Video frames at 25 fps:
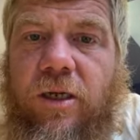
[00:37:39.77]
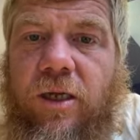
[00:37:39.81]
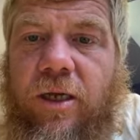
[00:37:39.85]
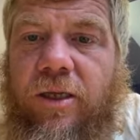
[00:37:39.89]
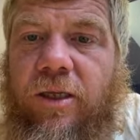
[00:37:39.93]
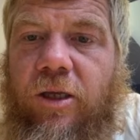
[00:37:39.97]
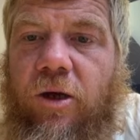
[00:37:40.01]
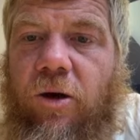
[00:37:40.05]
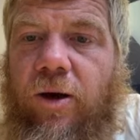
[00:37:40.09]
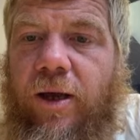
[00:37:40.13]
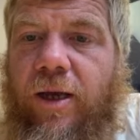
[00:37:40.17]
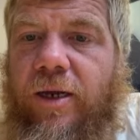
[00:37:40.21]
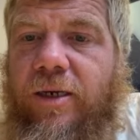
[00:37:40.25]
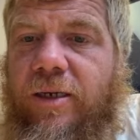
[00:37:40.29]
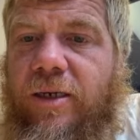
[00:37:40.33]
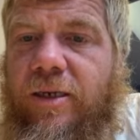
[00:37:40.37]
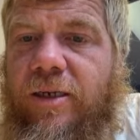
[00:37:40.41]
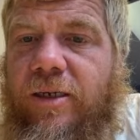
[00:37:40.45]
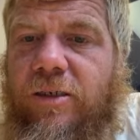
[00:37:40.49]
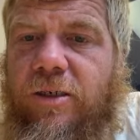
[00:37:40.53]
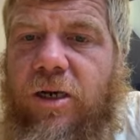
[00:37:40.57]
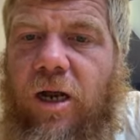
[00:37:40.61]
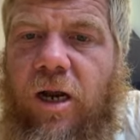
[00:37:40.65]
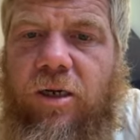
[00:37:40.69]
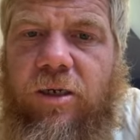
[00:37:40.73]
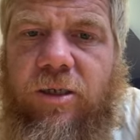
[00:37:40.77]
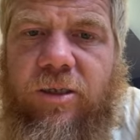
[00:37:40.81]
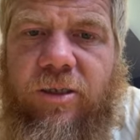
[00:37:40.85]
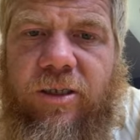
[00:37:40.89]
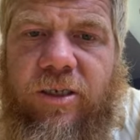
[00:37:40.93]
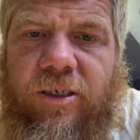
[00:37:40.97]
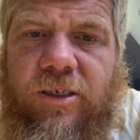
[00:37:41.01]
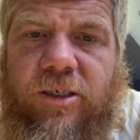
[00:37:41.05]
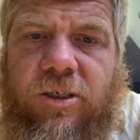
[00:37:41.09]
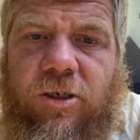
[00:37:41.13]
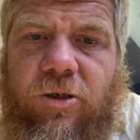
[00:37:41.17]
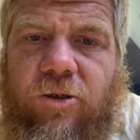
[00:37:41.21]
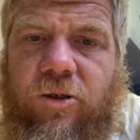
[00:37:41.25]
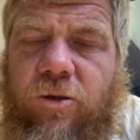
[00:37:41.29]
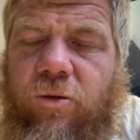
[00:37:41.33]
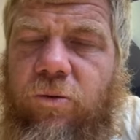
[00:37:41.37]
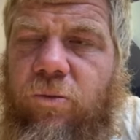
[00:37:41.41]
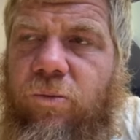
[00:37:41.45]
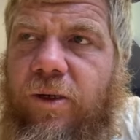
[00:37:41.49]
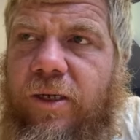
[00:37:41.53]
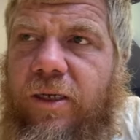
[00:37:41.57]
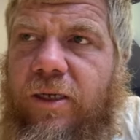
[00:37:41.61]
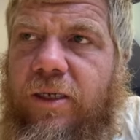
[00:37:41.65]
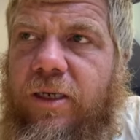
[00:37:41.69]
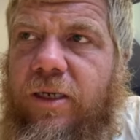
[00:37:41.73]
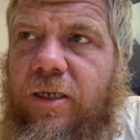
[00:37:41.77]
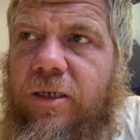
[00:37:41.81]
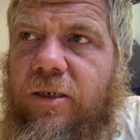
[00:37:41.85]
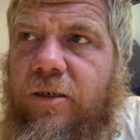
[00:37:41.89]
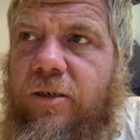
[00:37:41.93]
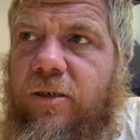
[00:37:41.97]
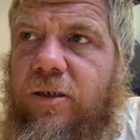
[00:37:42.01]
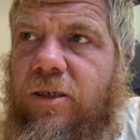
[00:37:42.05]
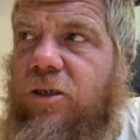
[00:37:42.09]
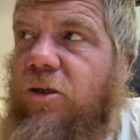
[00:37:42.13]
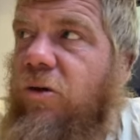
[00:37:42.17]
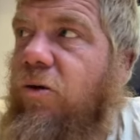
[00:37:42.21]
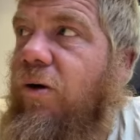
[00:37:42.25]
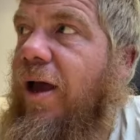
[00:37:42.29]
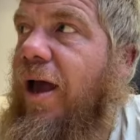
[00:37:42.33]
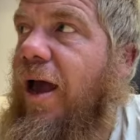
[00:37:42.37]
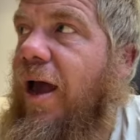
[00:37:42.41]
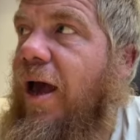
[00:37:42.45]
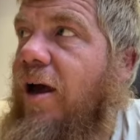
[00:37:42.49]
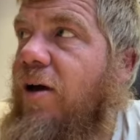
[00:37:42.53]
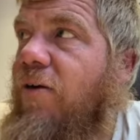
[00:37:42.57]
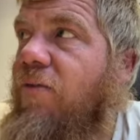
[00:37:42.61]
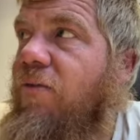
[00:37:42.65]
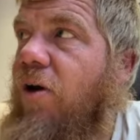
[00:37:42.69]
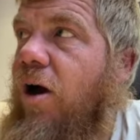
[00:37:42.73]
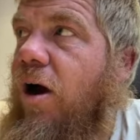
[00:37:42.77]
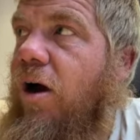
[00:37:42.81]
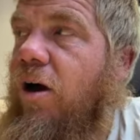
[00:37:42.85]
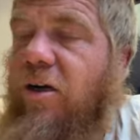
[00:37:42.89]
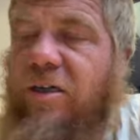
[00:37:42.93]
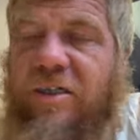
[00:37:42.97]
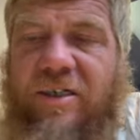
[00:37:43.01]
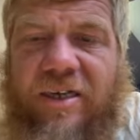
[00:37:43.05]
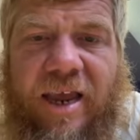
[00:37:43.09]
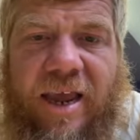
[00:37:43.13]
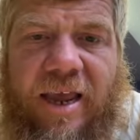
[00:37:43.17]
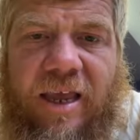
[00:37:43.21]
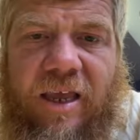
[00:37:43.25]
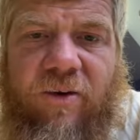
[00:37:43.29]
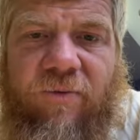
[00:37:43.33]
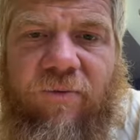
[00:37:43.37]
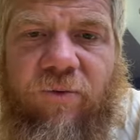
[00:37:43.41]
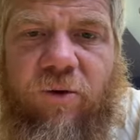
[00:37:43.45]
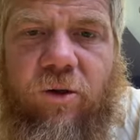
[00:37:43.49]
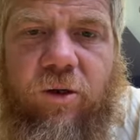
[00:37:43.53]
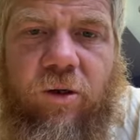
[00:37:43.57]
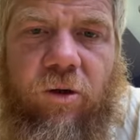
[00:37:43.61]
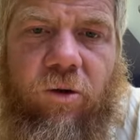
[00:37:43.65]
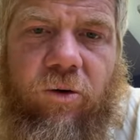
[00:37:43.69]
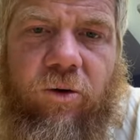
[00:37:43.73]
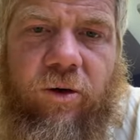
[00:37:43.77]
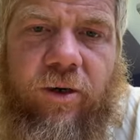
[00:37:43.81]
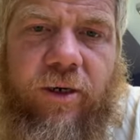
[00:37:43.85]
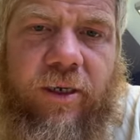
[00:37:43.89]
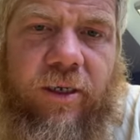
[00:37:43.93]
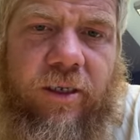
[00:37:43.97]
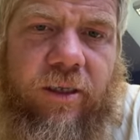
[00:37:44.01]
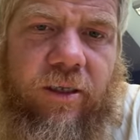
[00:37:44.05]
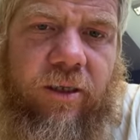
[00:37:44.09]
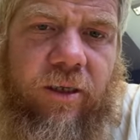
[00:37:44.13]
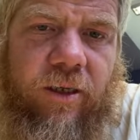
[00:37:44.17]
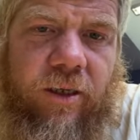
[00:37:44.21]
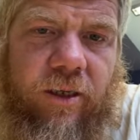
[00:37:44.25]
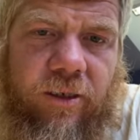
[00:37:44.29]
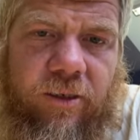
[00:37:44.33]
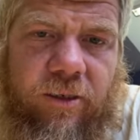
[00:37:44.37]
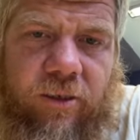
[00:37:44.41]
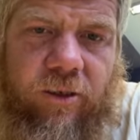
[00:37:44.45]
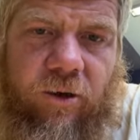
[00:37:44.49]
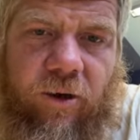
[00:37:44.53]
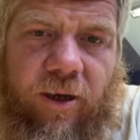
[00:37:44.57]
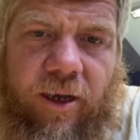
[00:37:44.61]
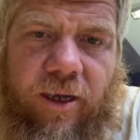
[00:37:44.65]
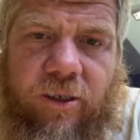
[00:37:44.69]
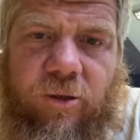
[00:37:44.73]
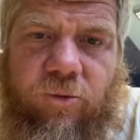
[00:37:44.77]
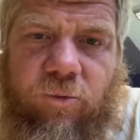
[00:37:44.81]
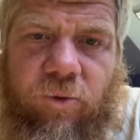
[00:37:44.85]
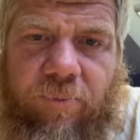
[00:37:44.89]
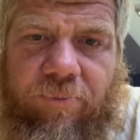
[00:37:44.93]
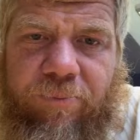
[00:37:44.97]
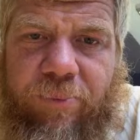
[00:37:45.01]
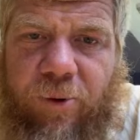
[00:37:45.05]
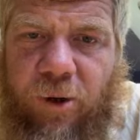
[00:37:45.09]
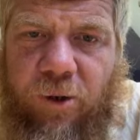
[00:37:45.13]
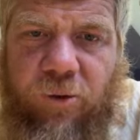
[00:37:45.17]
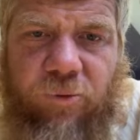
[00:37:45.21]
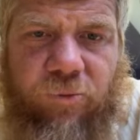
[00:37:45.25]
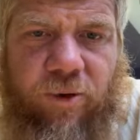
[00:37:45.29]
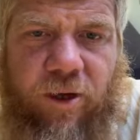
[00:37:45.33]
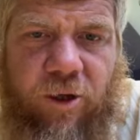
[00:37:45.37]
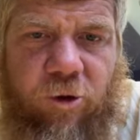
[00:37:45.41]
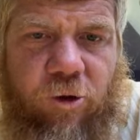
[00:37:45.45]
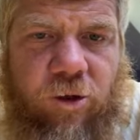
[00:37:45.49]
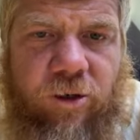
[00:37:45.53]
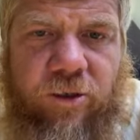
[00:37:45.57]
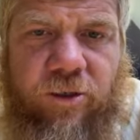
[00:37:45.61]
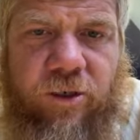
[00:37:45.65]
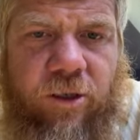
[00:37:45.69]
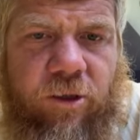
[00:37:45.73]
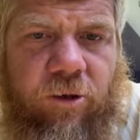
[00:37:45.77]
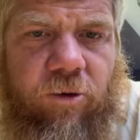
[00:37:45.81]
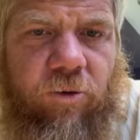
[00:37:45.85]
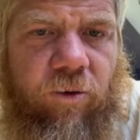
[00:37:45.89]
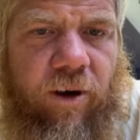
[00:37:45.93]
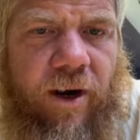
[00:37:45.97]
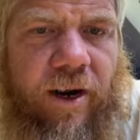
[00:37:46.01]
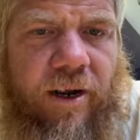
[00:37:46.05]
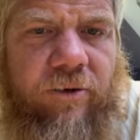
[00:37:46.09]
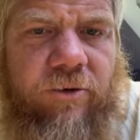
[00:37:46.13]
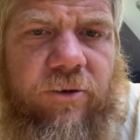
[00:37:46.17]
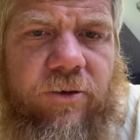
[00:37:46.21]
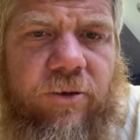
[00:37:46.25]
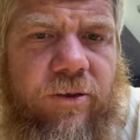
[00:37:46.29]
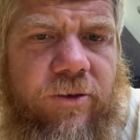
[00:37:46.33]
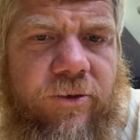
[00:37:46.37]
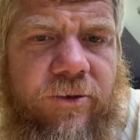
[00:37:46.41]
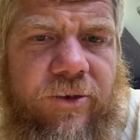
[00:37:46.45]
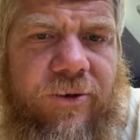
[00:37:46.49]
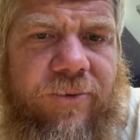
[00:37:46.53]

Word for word: You know, and is all of this so that we can, you know, have our day of glory, you know, as we burn Russia to the ground?